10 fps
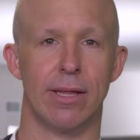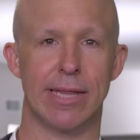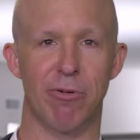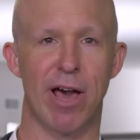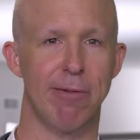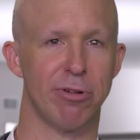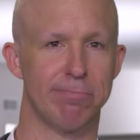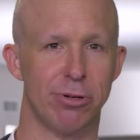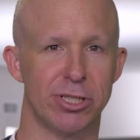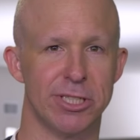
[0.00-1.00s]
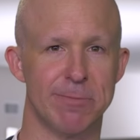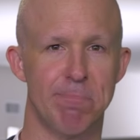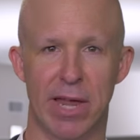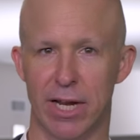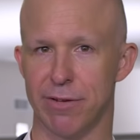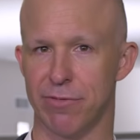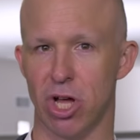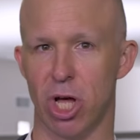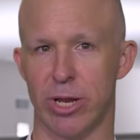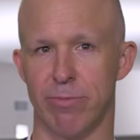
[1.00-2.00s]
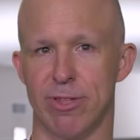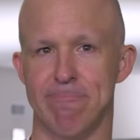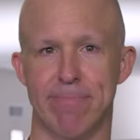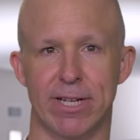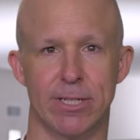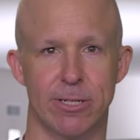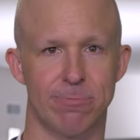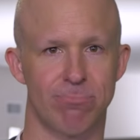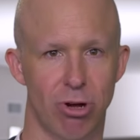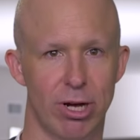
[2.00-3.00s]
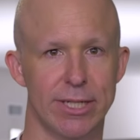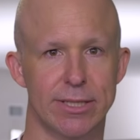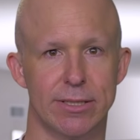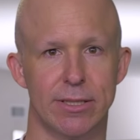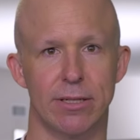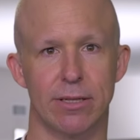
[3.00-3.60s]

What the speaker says: They were able to purchase many different items at much lower price